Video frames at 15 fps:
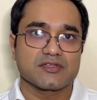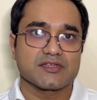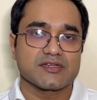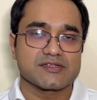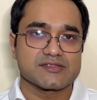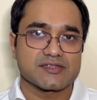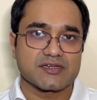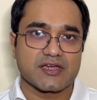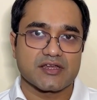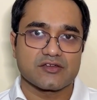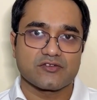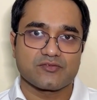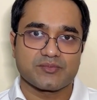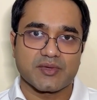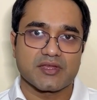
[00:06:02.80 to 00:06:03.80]
there is a
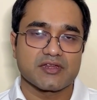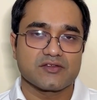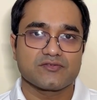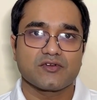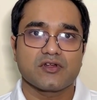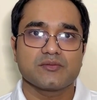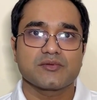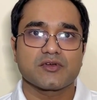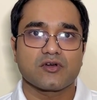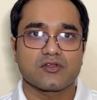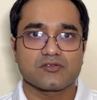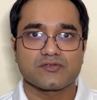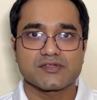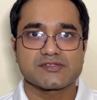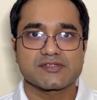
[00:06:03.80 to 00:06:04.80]
kind of pain involved,
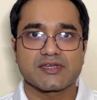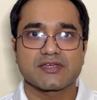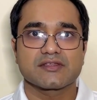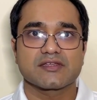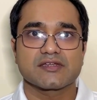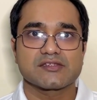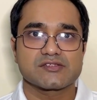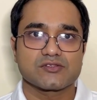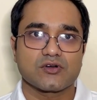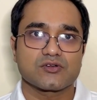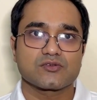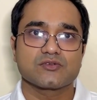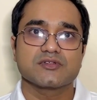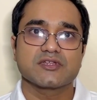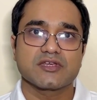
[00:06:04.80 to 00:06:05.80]
always think there is
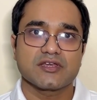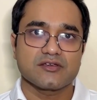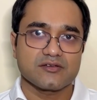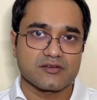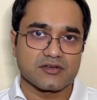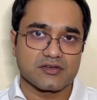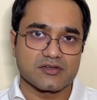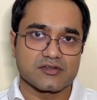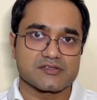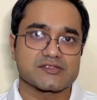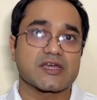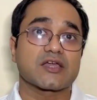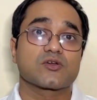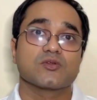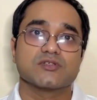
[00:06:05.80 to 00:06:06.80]
not only a
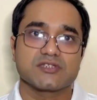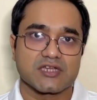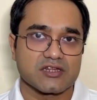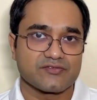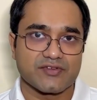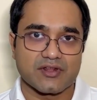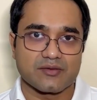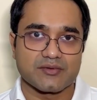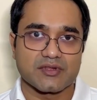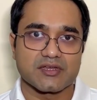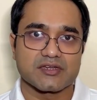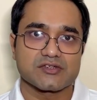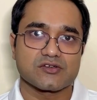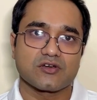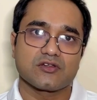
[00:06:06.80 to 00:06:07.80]
psychological phenomena,
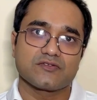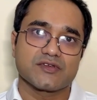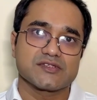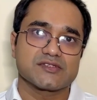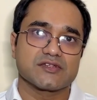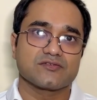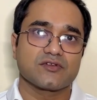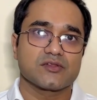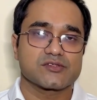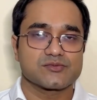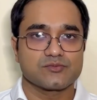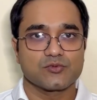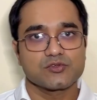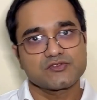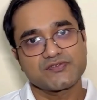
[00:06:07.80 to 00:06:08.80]
it always involves
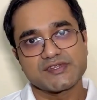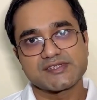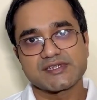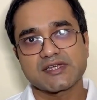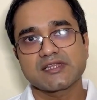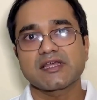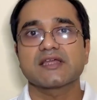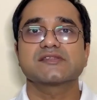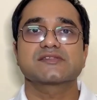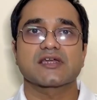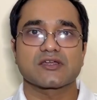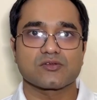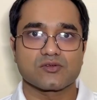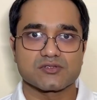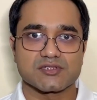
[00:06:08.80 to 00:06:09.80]
both physical and
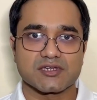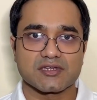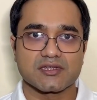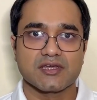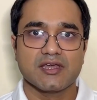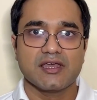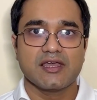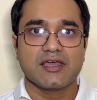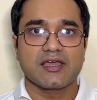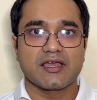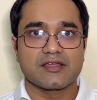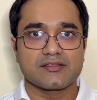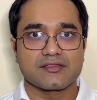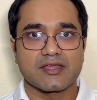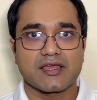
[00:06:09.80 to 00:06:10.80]
psychological,
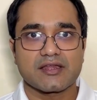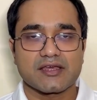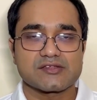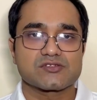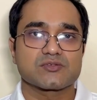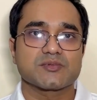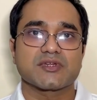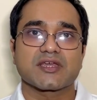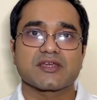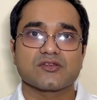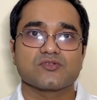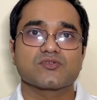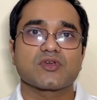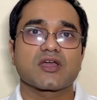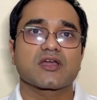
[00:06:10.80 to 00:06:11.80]
and that has to be taken
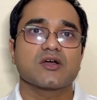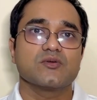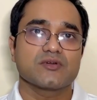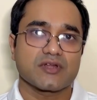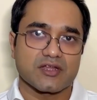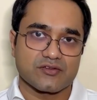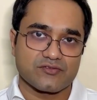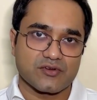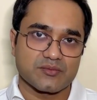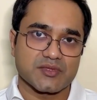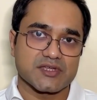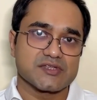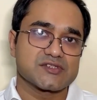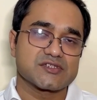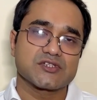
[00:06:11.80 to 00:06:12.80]
into account. And from
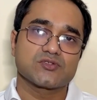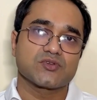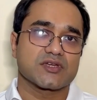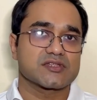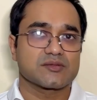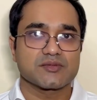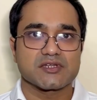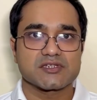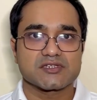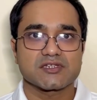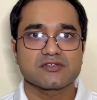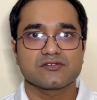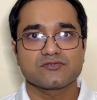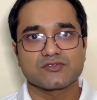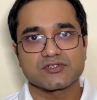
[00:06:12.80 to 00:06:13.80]
the history to
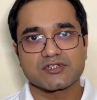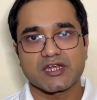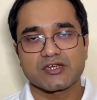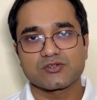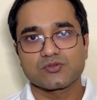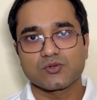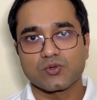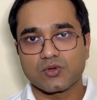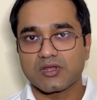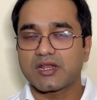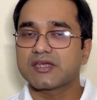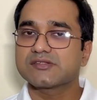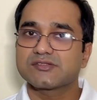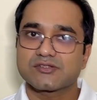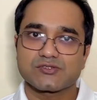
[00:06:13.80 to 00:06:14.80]
examination, we try to
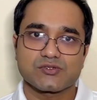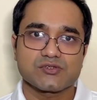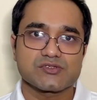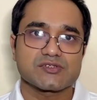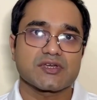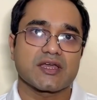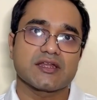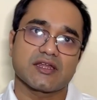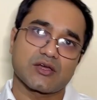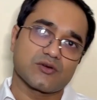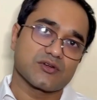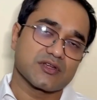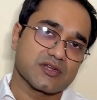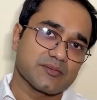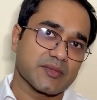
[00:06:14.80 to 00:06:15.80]
localize the source and
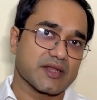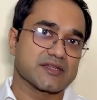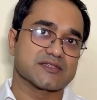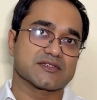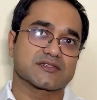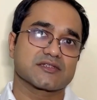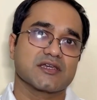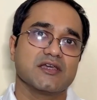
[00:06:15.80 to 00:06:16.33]
accordingly manage it.